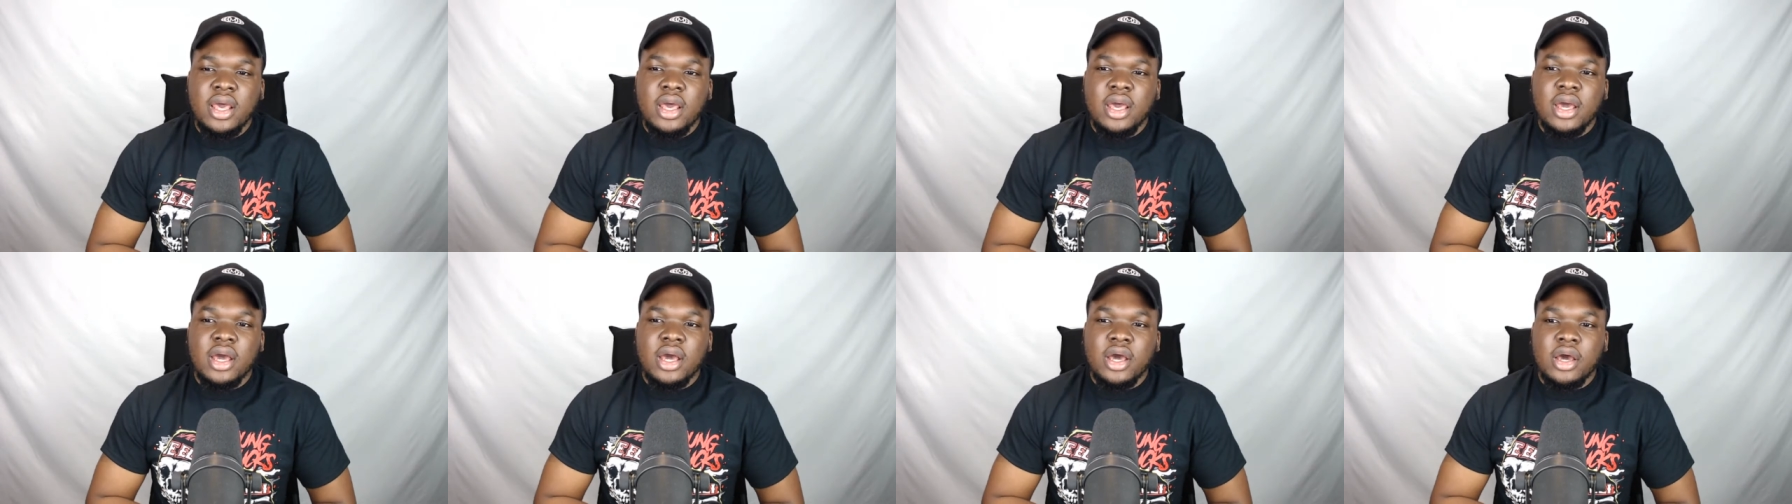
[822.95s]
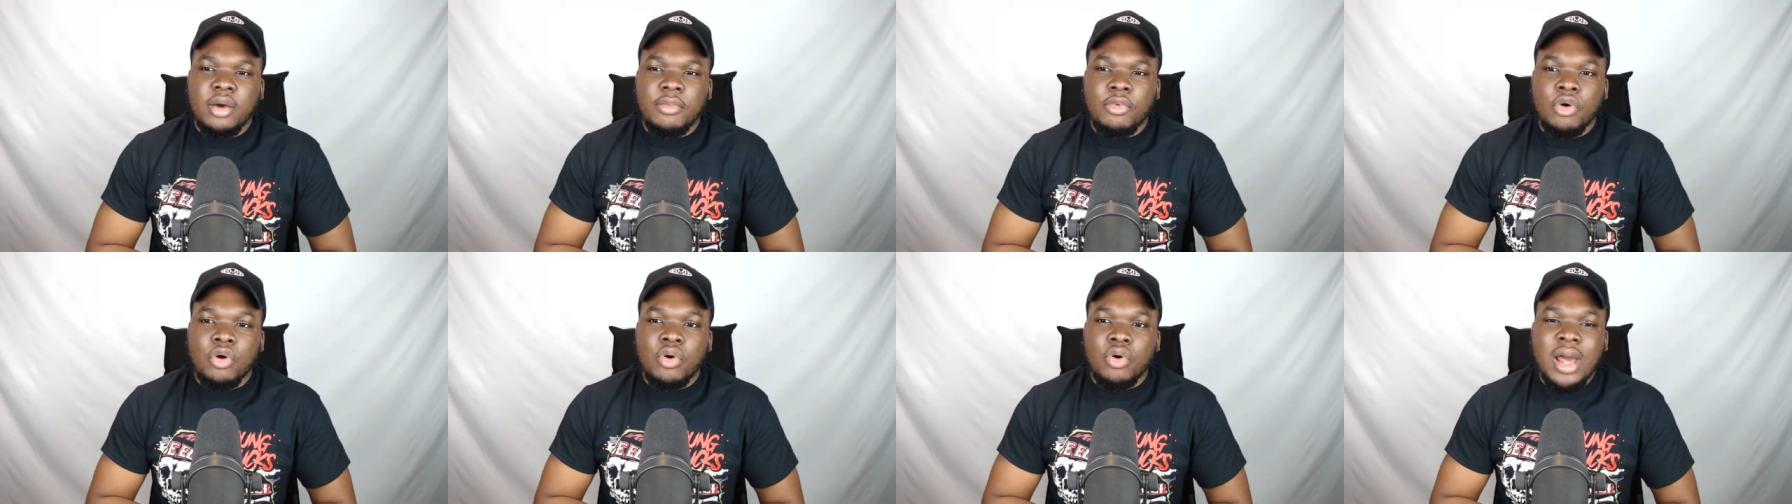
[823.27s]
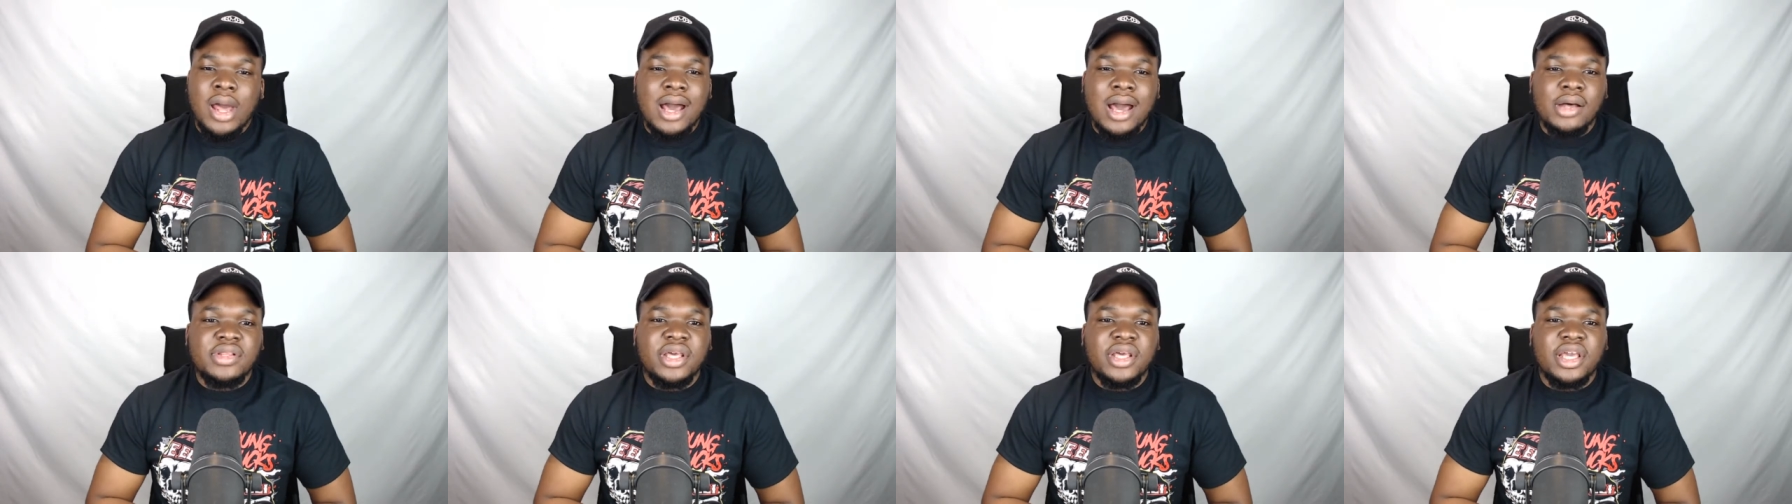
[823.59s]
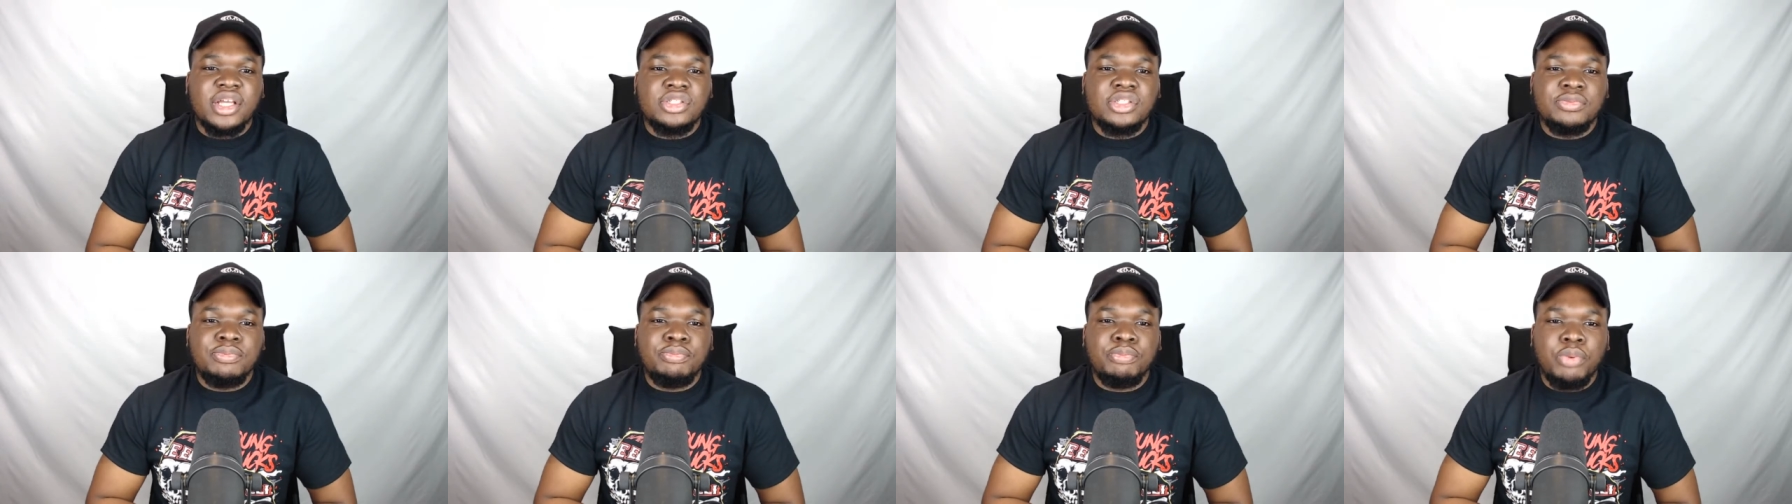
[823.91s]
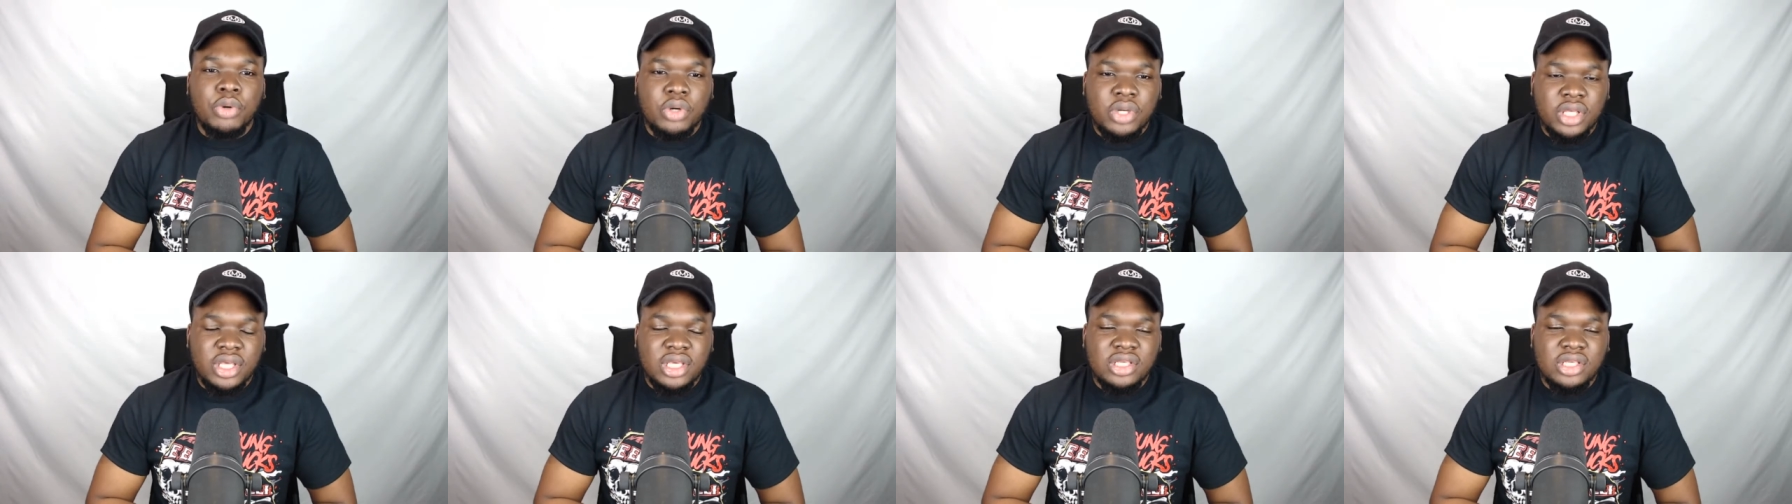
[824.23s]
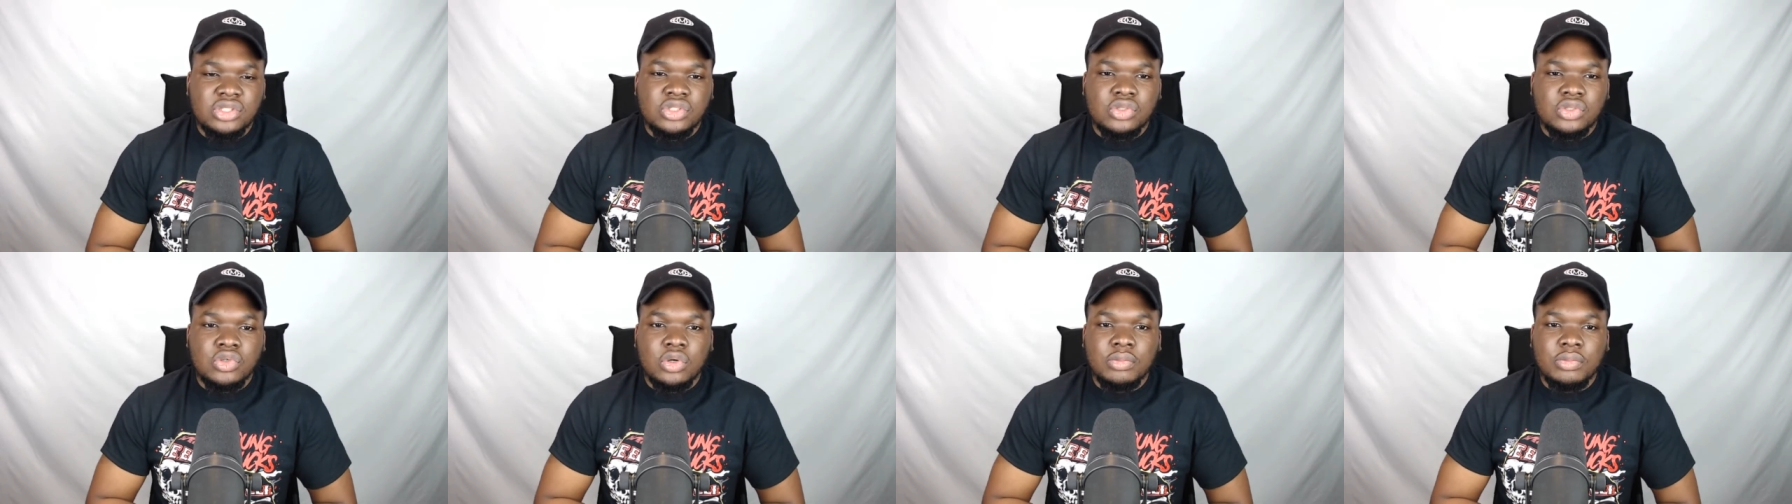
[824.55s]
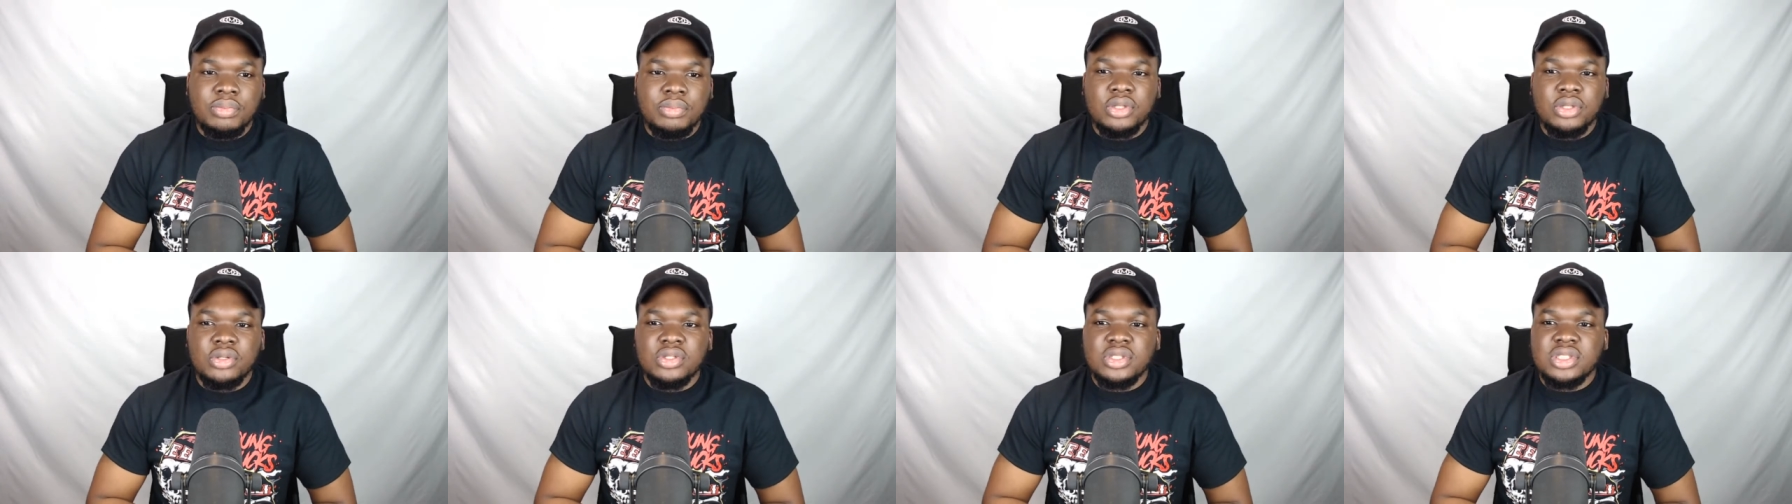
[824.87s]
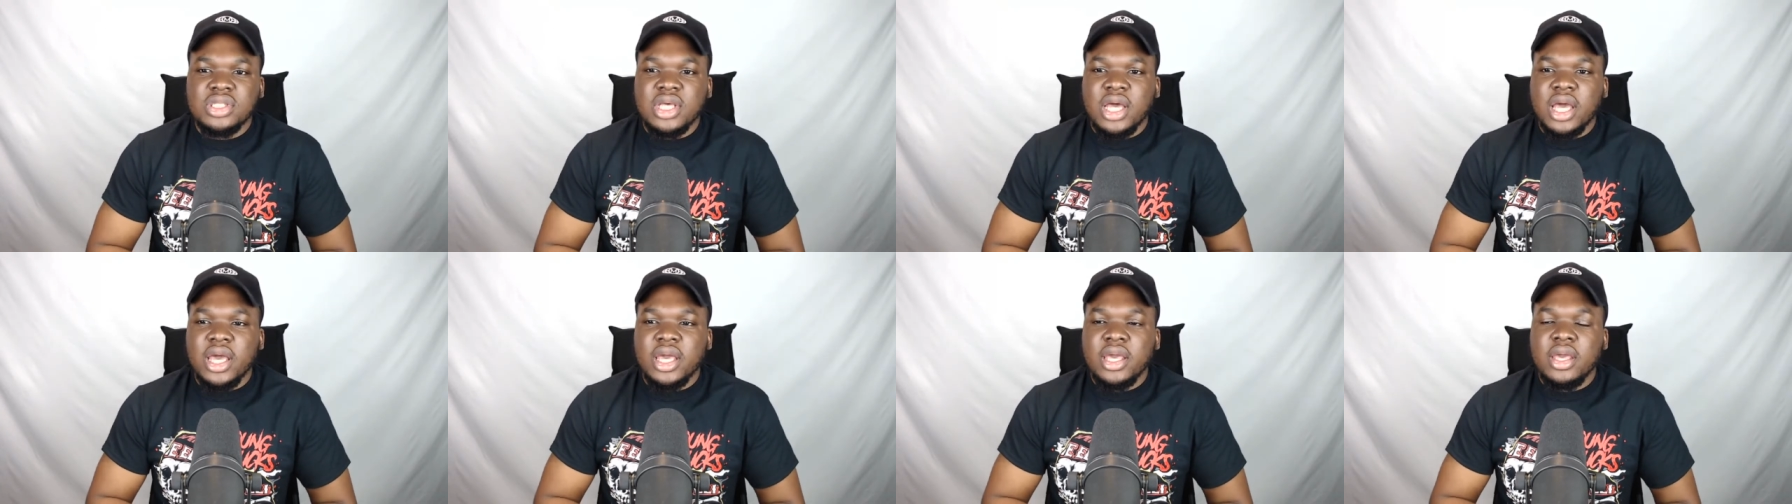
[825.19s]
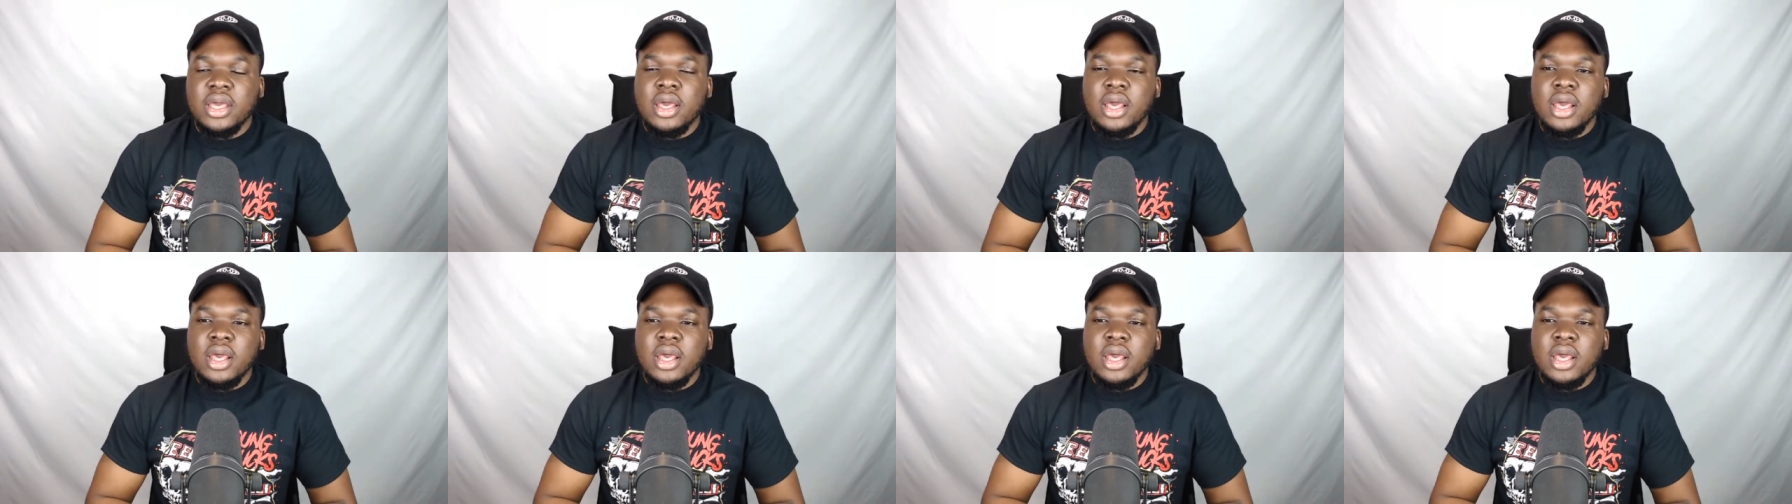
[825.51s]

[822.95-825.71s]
or how they're booking Scorpio Sky,